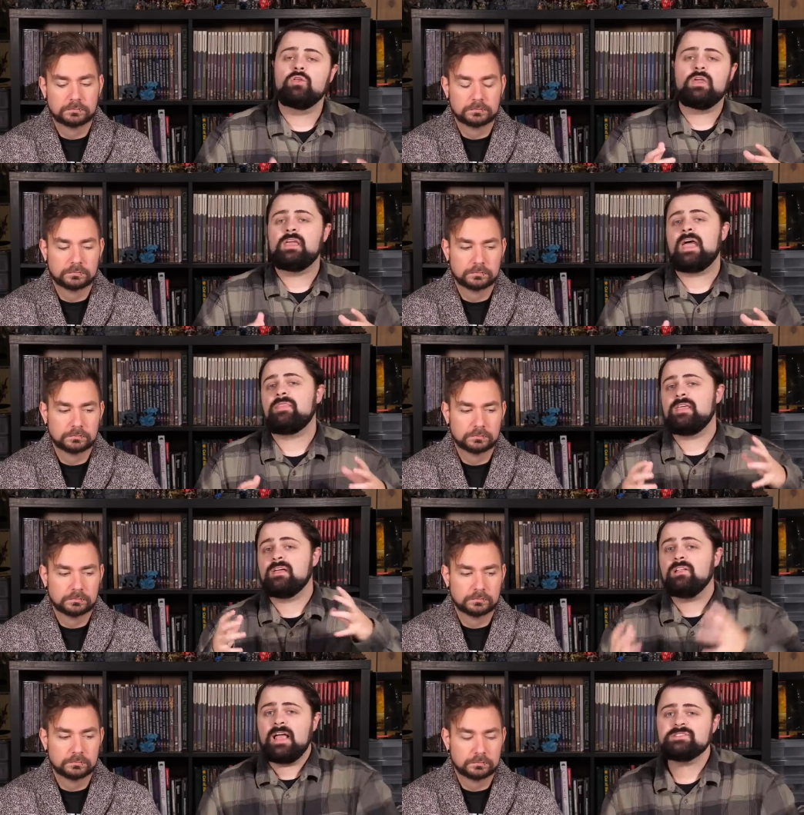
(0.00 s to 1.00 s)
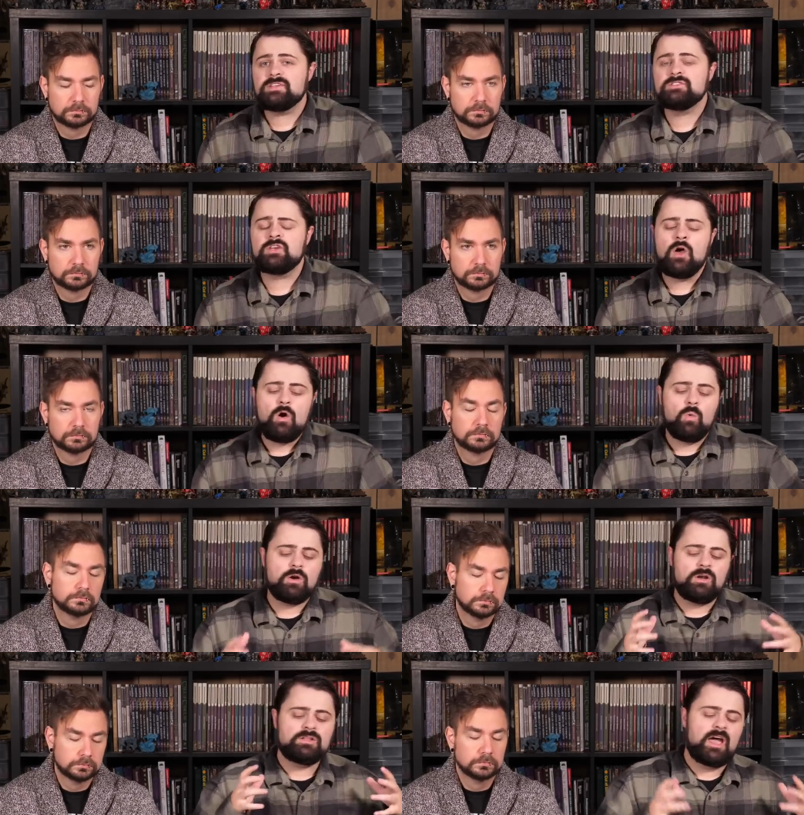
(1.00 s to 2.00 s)
Speaker 1: looking at the classes,
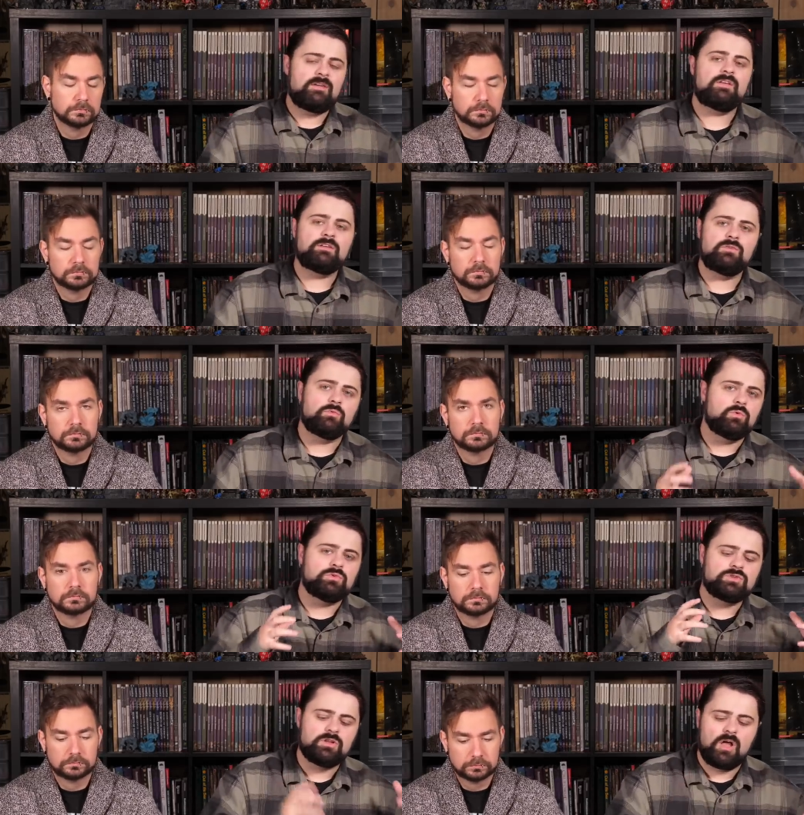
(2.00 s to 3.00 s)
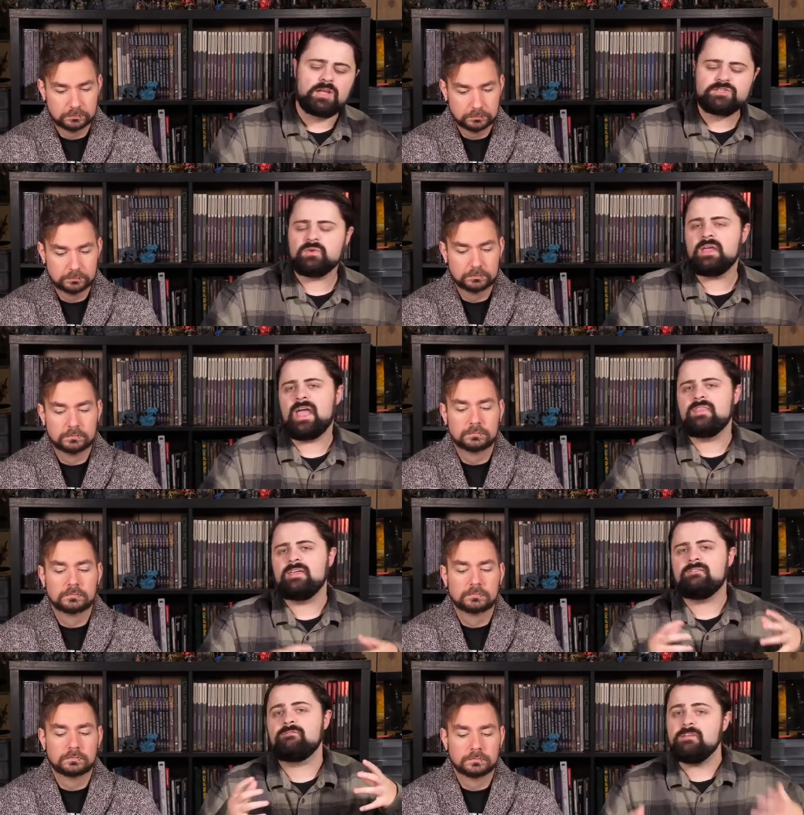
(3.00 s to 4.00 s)
we're going to dive into the rules glossary and
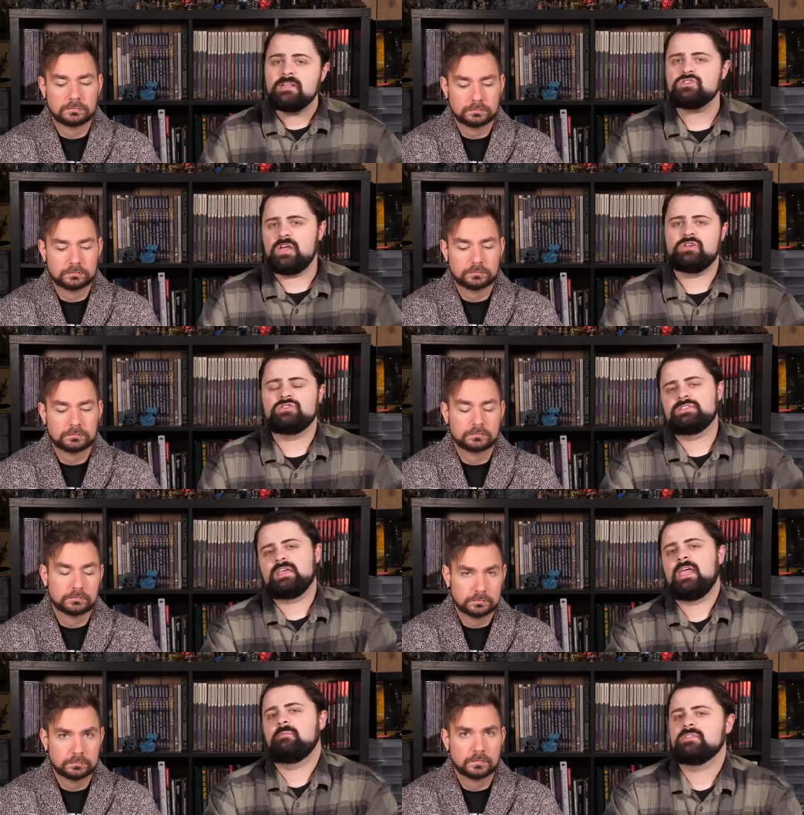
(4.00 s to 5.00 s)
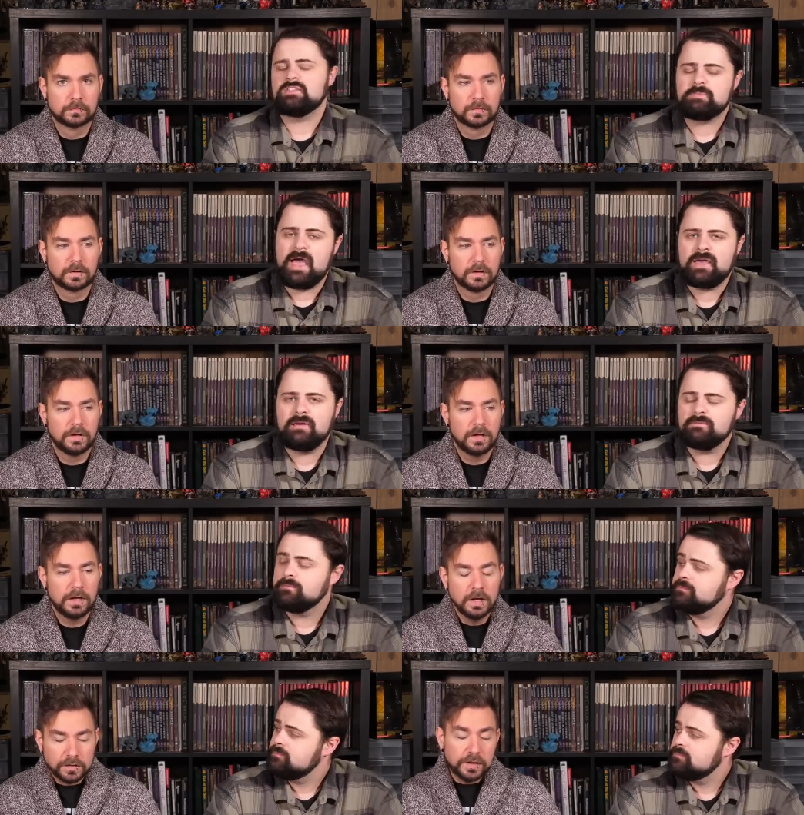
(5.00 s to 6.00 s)
the feat changes that came with this packet.
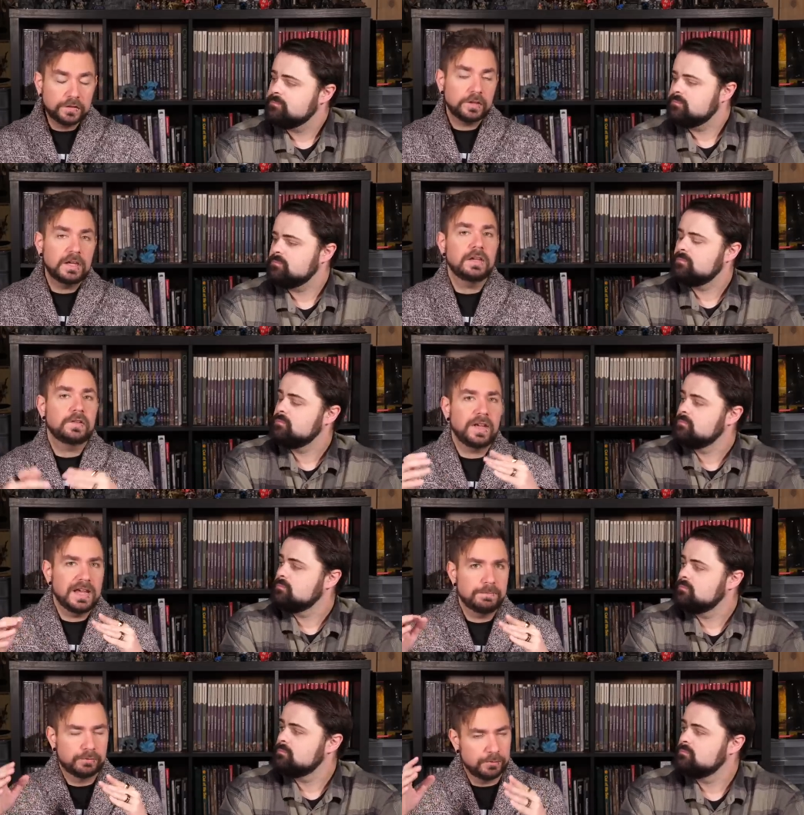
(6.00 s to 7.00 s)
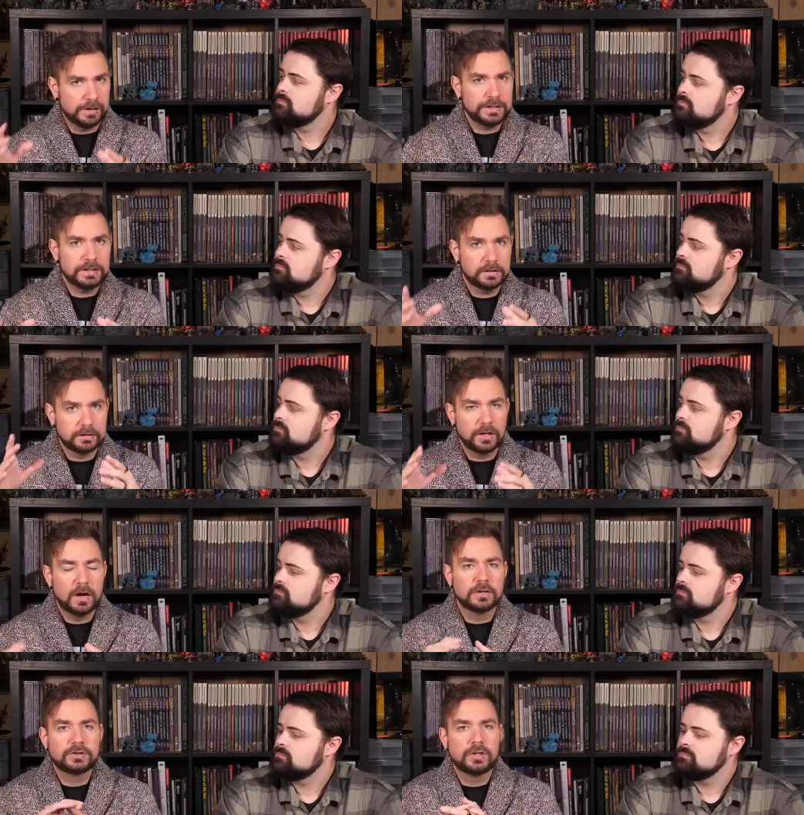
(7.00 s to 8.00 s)
Speaker 2: This is a pretty
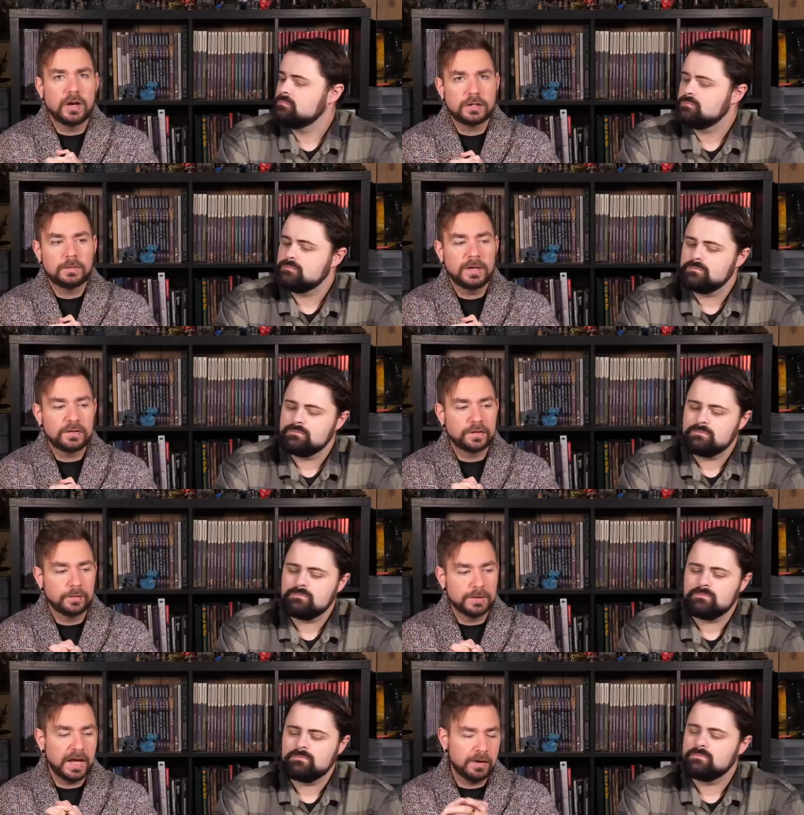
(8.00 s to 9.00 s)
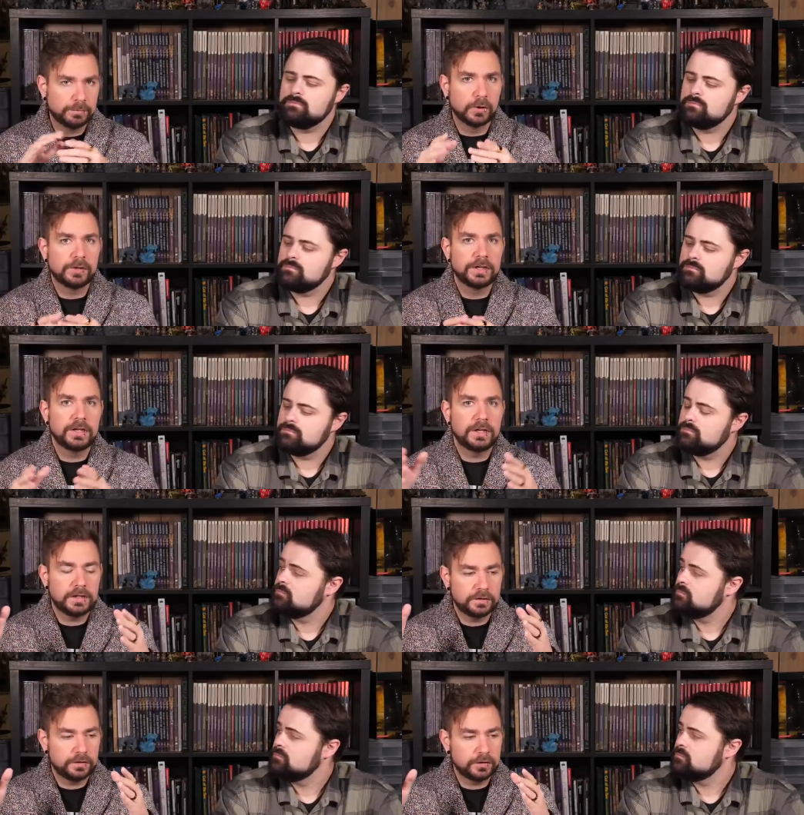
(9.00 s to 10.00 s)
large document, so we have broken it
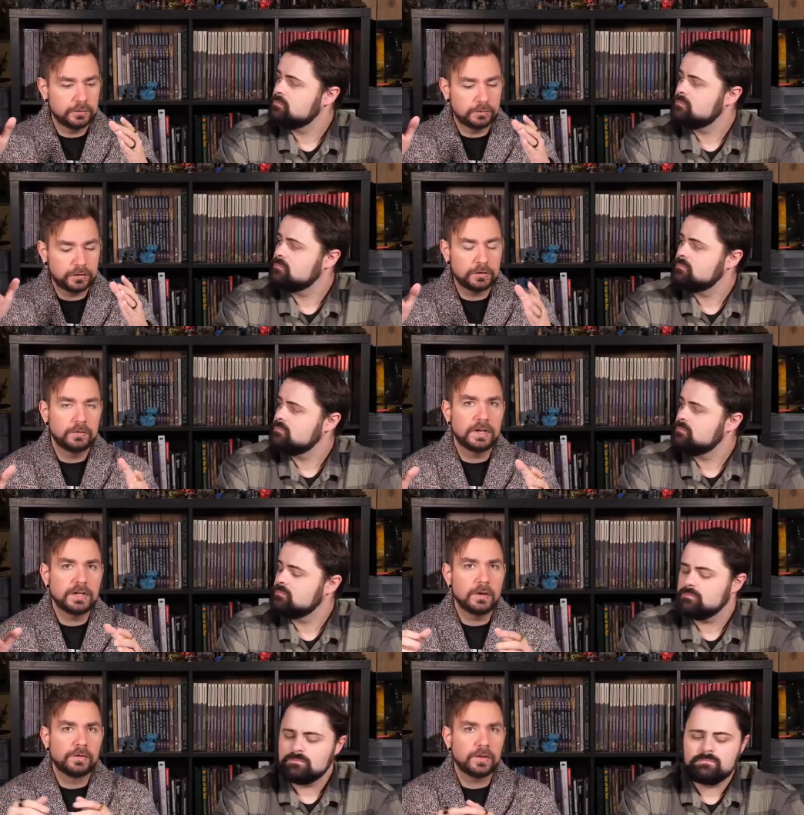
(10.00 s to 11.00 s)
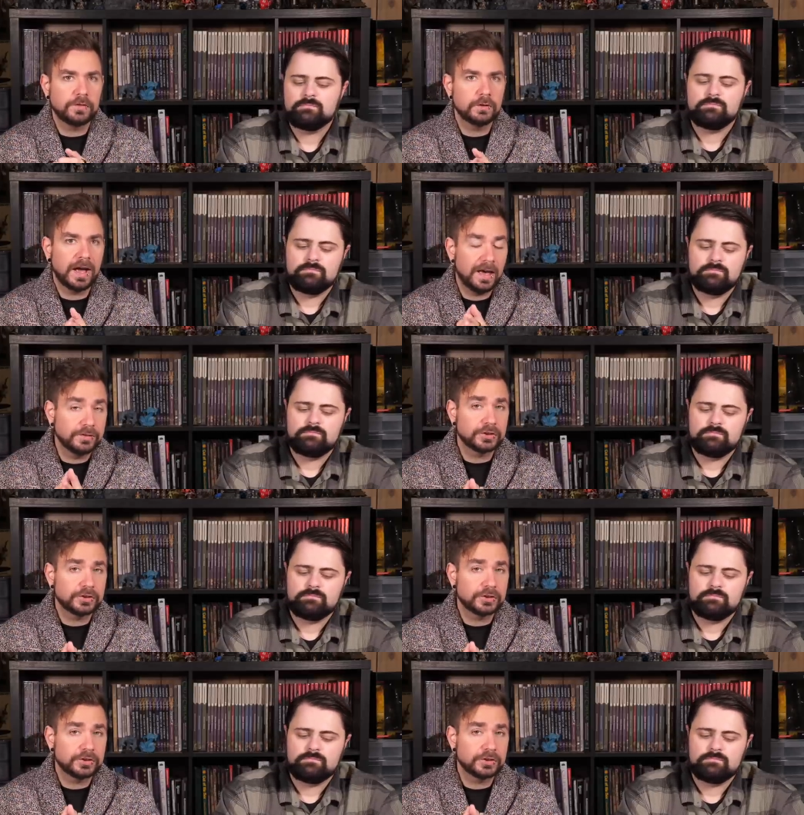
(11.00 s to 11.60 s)
into two videos. If you haven't